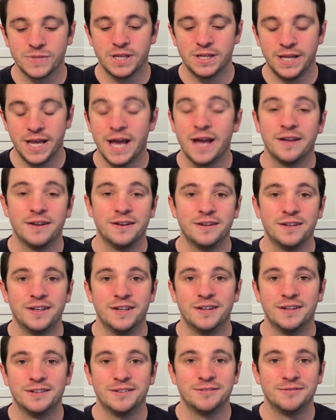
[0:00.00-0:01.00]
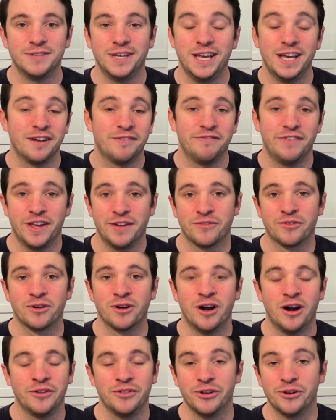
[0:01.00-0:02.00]
and he had
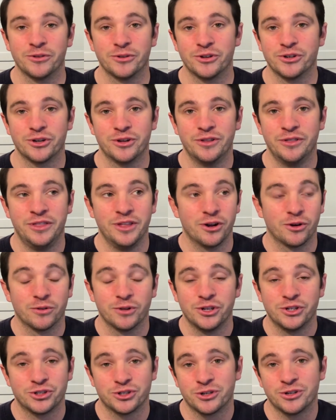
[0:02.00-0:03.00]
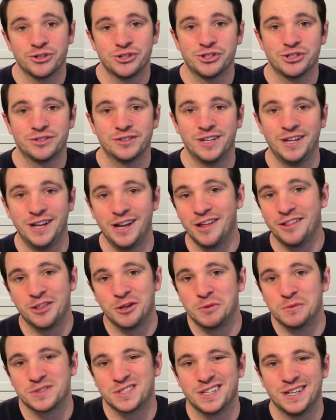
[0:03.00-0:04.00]
favor on the early church, and
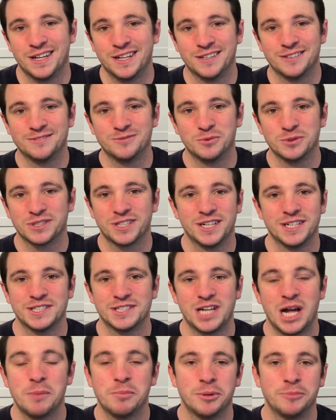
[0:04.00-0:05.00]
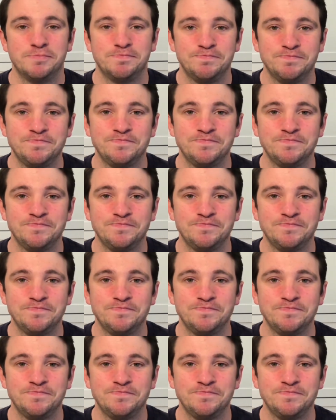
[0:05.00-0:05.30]
nothing was gonna stop him.